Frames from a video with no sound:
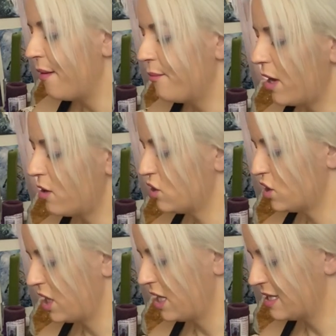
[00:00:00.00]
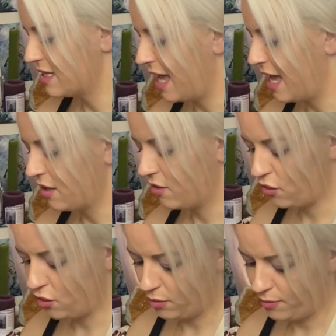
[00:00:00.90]
emotions, and
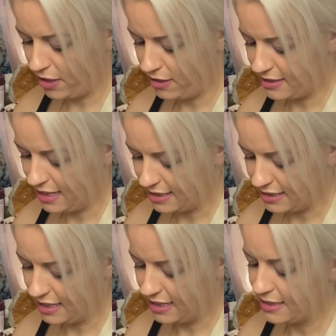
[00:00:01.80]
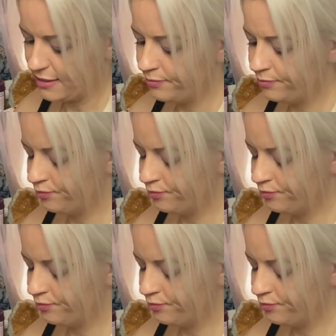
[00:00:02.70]
thought processes,